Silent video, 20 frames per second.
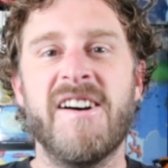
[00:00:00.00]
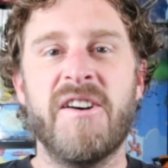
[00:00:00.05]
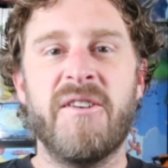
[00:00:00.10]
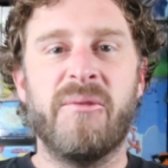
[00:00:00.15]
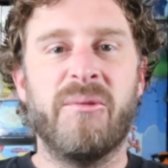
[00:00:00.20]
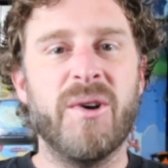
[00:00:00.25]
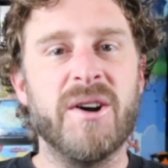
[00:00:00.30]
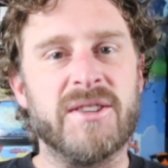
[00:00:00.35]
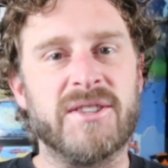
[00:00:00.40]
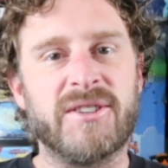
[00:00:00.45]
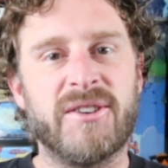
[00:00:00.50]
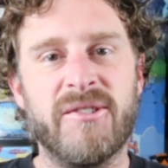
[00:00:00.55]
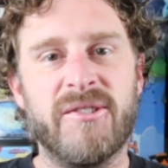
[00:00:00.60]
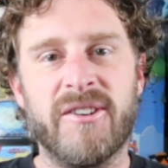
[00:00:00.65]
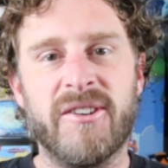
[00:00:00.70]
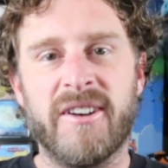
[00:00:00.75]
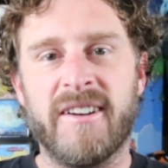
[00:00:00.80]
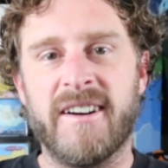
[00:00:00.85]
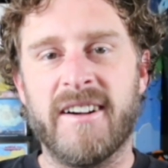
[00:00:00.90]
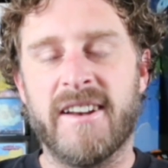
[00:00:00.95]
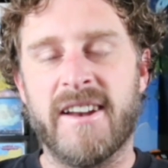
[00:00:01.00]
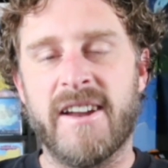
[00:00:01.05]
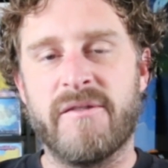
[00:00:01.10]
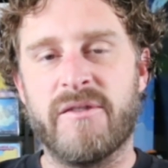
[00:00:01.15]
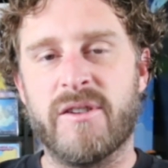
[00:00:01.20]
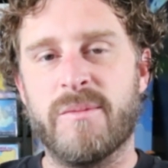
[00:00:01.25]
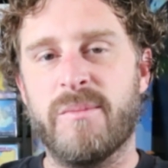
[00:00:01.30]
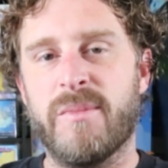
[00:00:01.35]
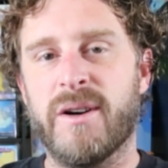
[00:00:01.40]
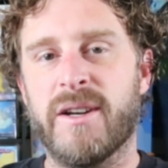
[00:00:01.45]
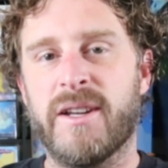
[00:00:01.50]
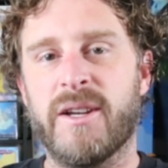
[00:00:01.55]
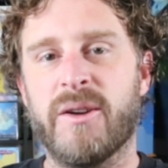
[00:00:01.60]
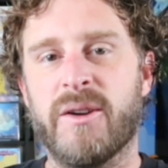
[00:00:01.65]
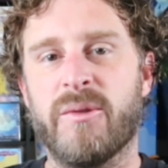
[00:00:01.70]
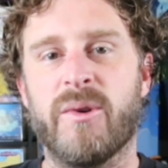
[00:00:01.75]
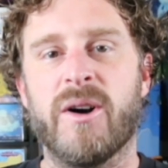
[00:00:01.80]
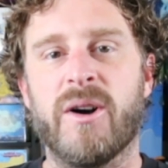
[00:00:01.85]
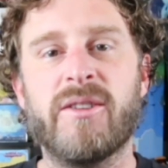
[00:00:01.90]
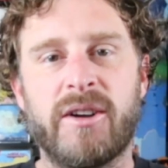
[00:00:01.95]
What's going on, everybody?
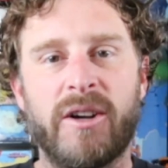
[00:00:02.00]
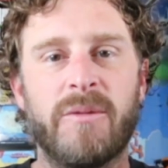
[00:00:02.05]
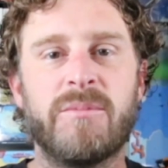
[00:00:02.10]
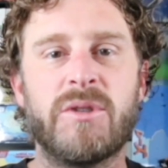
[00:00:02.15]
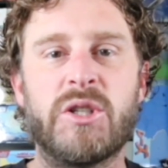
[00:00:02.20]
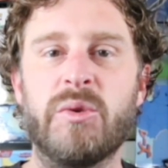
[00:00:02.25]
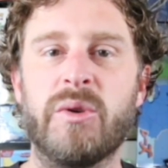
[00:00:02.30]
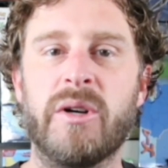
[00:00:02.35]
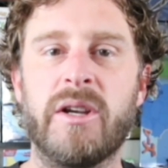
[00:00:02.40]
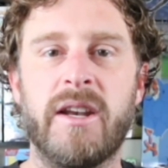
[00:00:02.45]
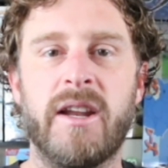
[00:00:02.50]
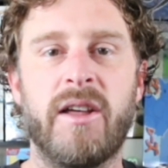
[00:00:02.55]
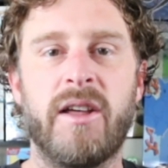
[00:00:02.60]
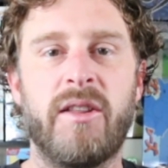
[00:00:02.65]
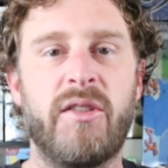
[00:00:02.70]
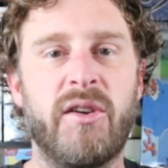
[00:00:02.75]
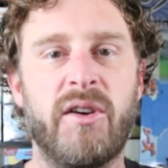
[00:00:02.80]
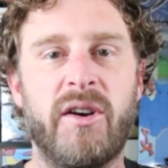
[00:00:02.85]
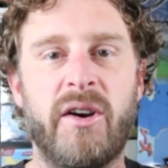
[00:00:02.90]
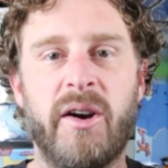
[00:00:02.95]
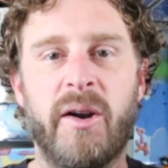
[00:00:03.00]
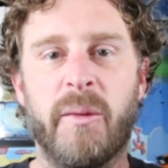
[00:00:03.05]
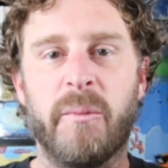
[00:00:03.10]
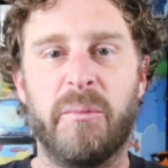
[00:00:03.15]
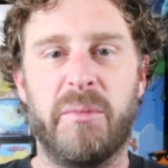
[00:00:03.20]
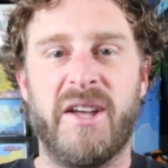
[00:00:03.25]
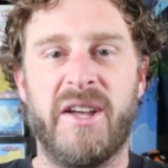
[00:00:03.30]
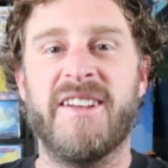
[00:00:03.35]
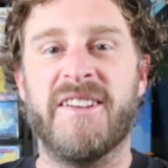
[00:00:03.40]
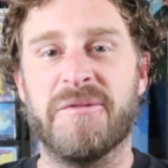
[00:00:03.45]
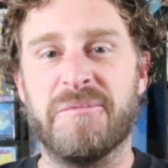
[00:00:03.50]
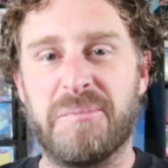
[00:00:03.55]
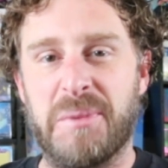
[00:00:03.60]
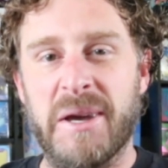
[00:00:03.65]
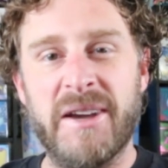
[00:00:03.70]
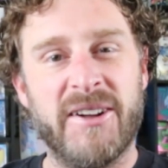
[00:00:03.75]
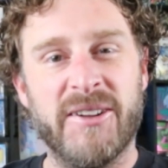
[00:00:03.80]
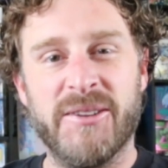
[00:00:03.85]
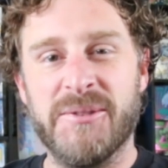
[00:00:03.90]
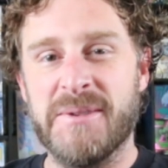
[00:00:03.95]
Welcome to another
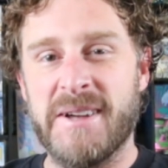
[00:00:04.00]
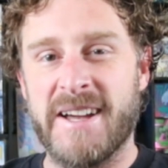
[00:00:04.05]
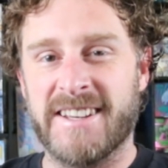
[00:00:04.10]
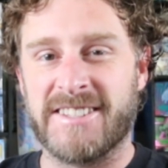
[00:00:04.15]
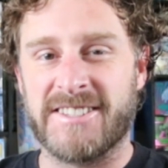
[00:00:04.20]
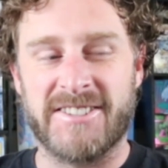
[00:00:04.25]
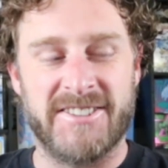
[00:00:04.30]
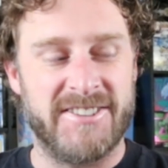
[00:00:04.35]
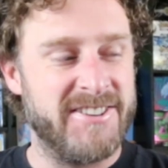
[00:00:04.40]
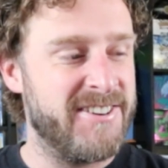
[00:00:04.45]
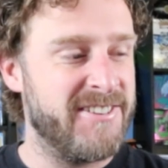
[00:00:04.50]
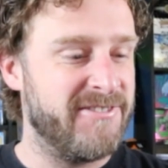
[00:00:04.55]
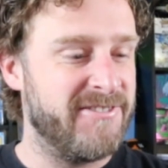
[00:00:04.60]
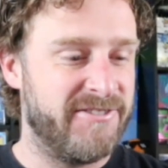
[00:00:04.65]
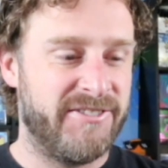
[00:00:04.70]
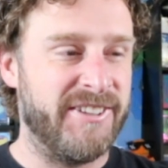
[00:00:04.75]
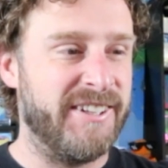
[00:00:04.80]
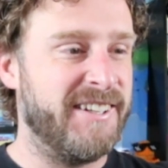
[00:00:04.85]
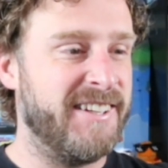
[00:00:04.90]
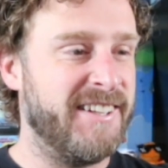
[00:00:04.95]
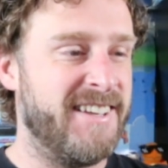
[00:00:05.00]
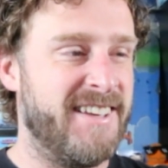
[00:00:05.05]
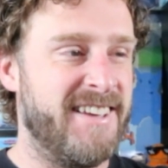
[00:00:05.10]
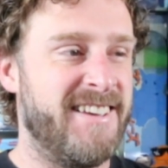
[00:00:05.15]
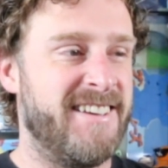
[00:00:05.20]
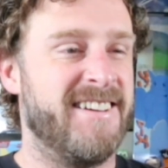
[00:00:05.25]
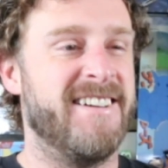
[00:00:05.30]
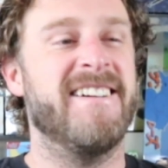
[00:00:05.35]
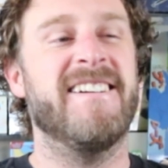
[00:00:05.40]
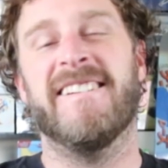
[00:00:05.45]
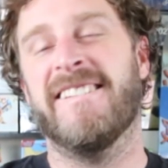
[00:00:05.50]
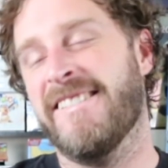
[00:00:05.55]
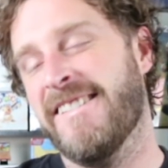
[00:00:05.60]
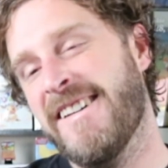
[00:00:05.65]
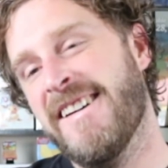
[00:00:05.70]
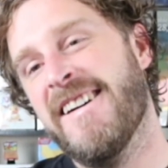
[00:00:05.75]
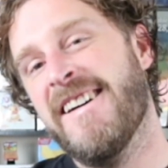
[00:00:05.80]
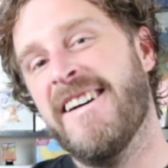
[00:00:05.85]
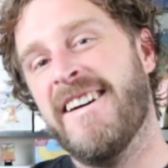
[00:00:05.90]
Bagel Master video.